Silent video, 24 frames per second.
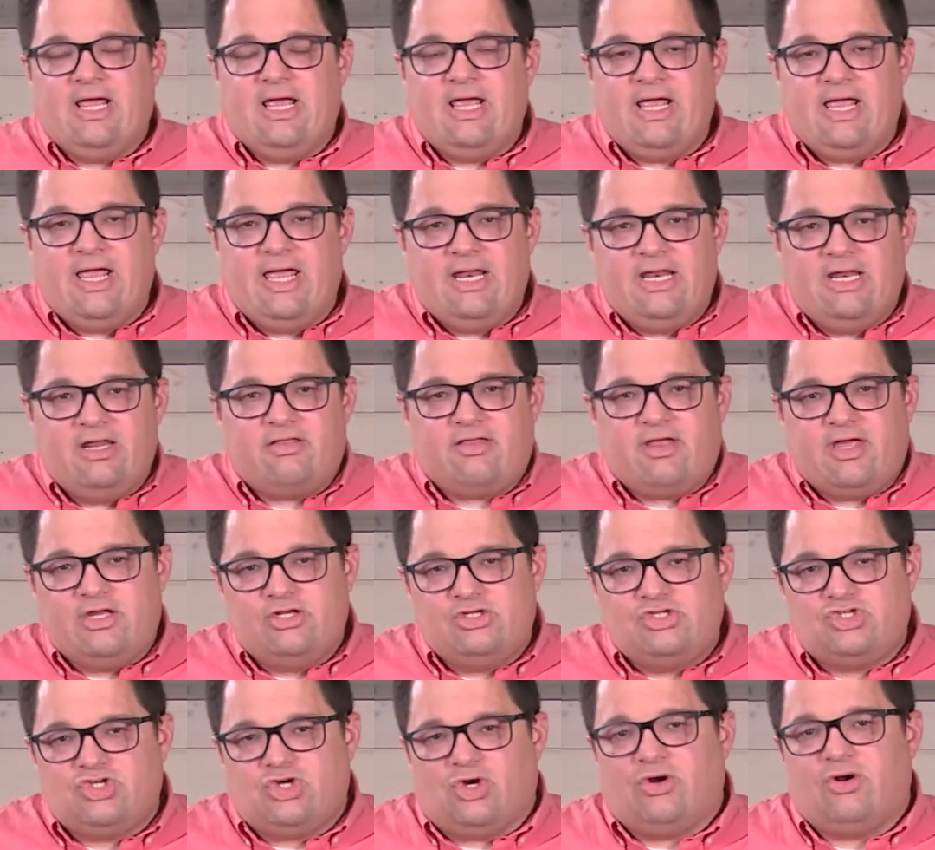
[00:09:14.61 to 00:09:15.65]
It is a
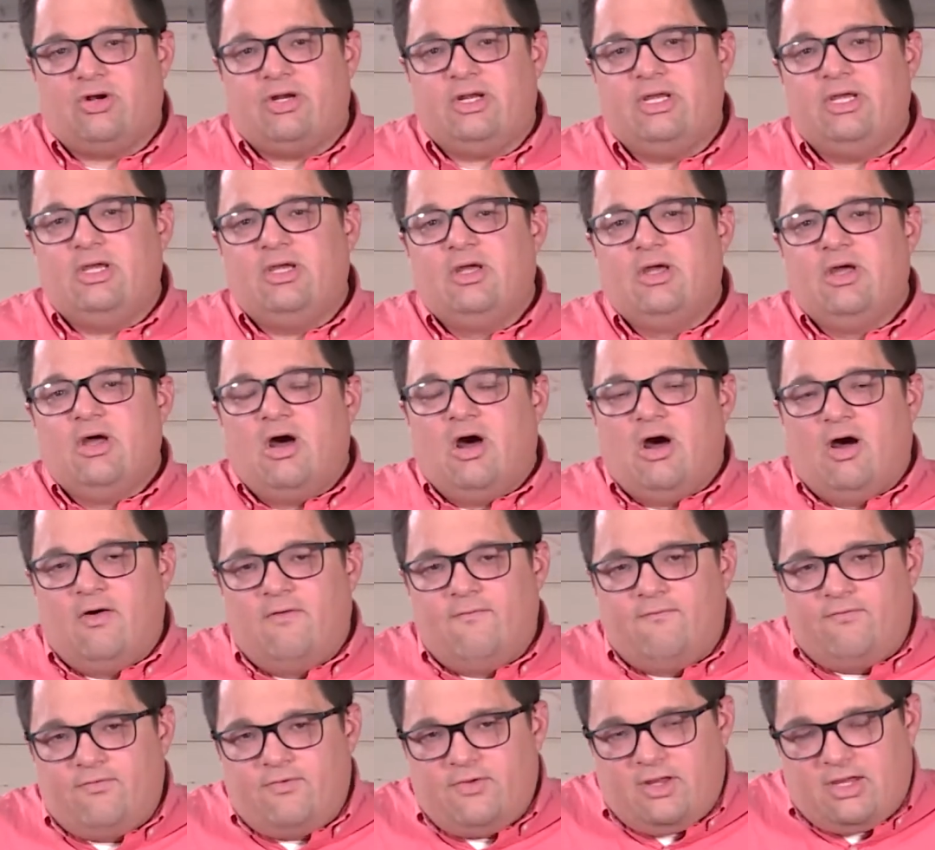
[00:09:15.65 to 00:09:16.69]
journey
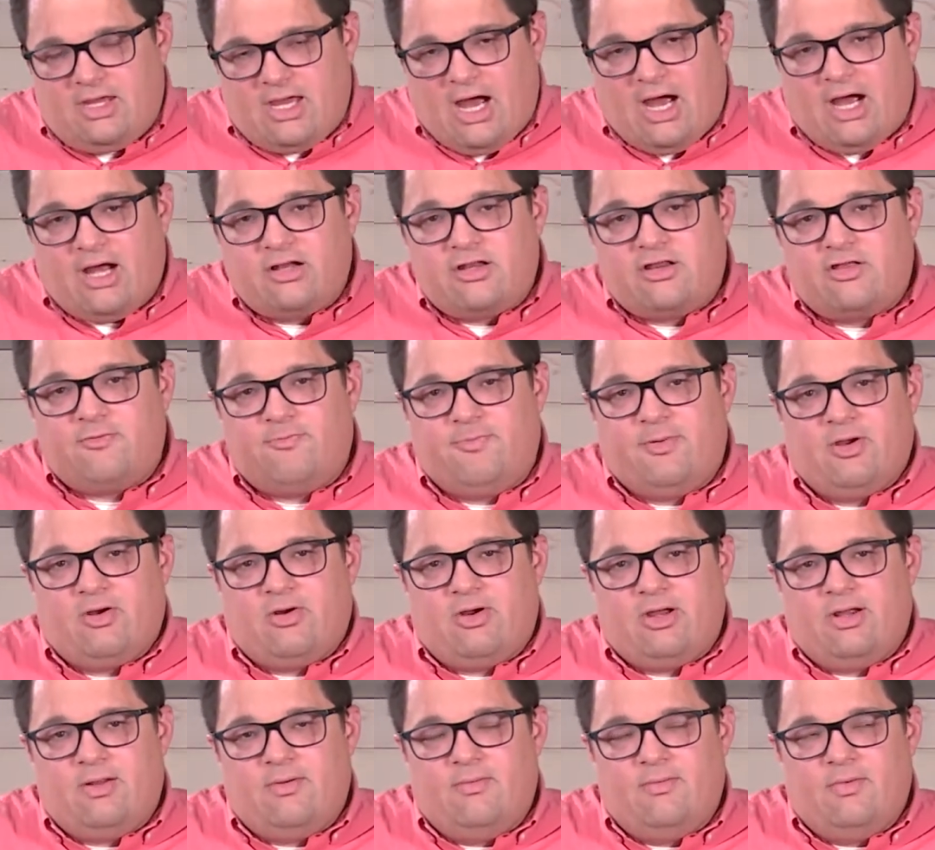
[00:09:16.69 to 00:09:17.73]
of God's
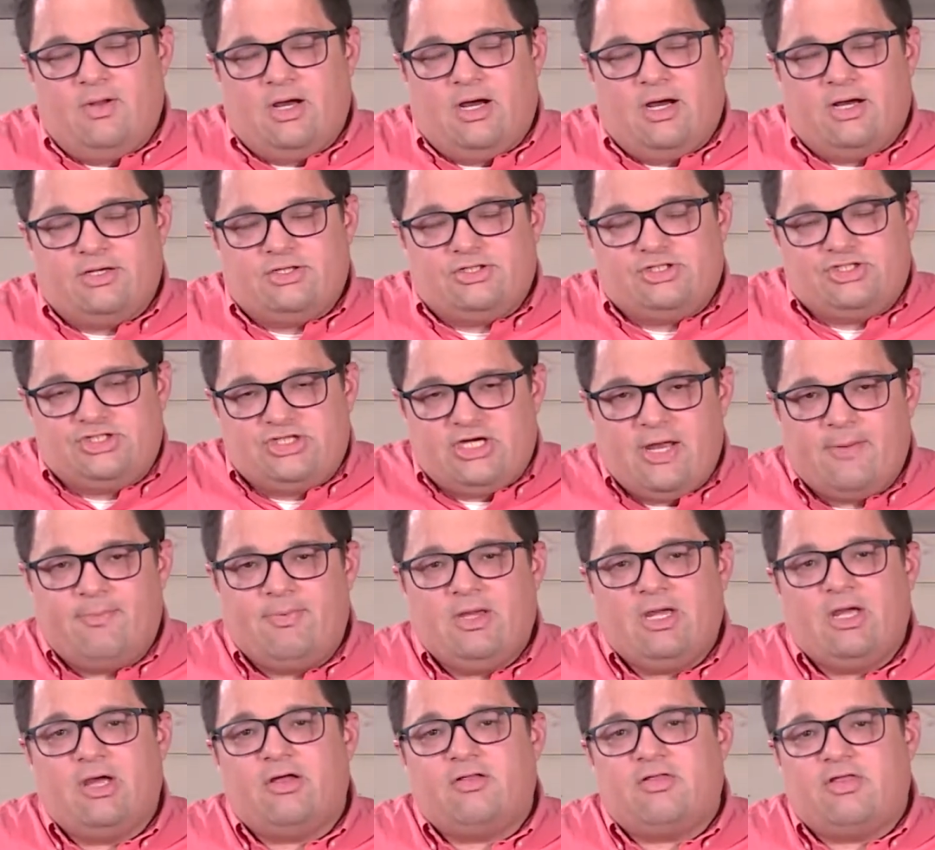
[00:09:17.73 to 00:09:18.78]
Spirit
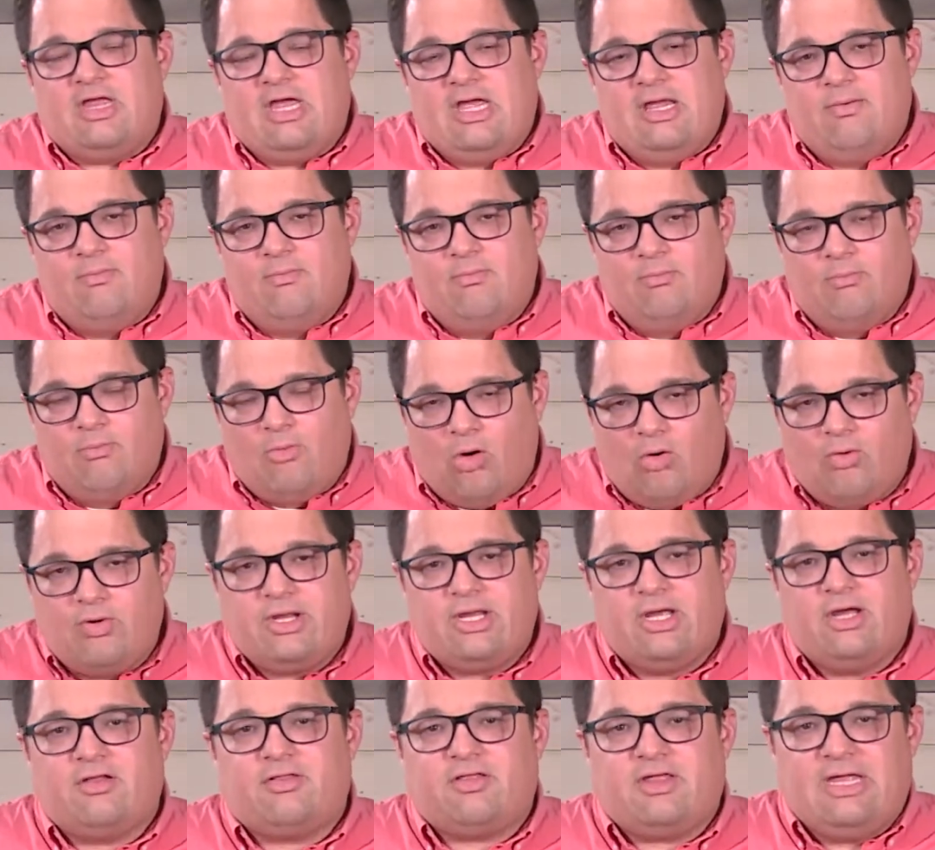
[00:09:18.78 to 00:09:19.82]
shaping us and
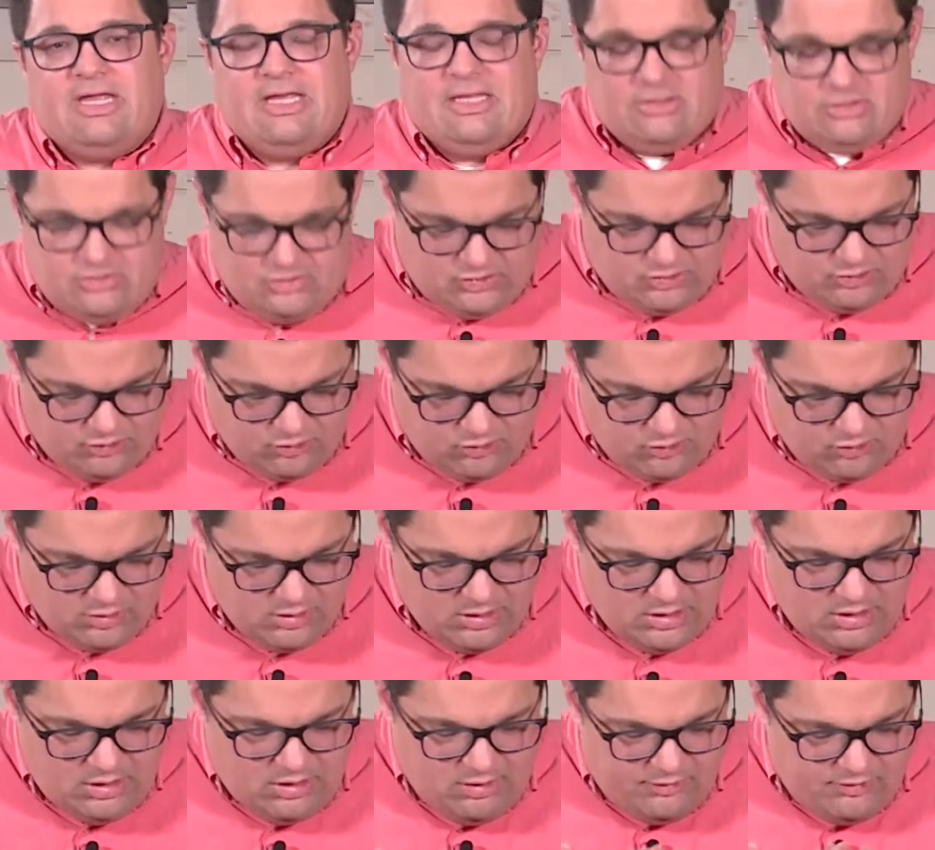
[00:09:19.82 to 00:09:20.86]
molding us into
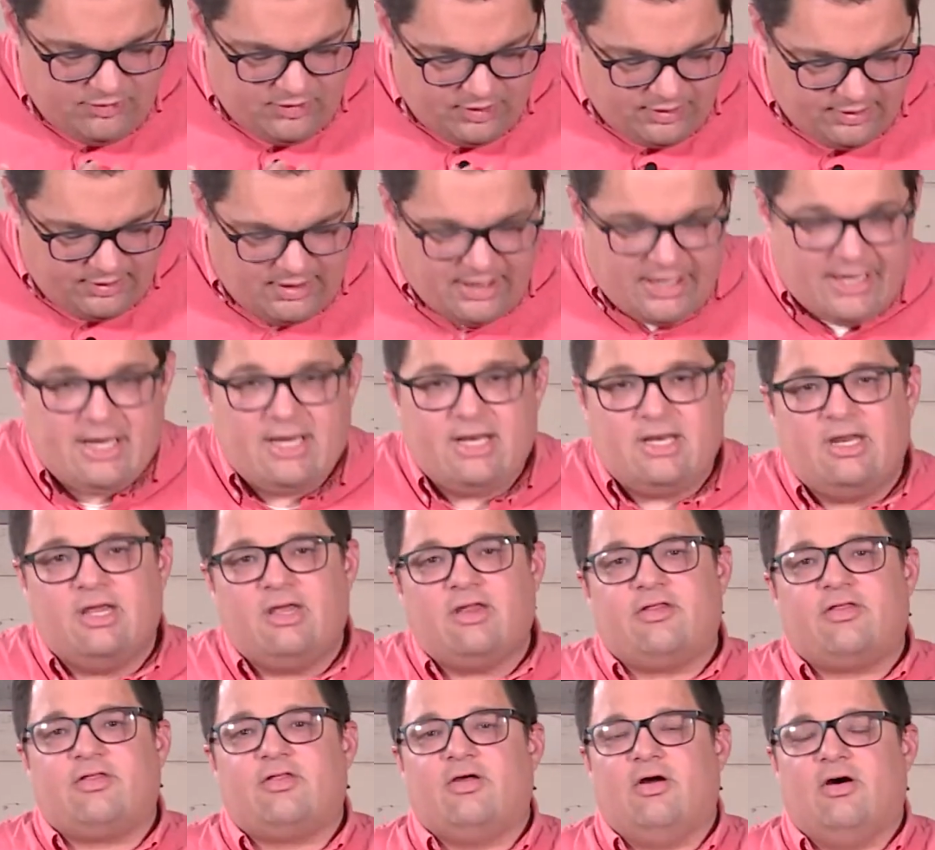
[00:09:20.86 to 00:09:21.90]
the
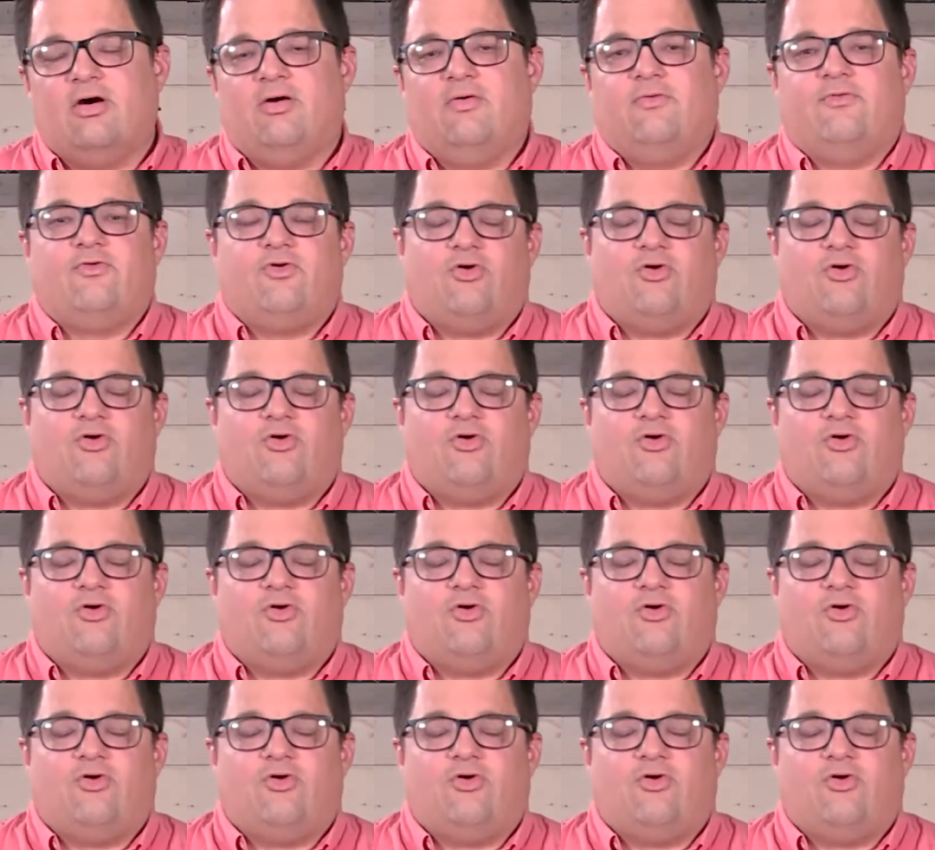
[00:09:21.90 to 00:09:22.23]
likeness of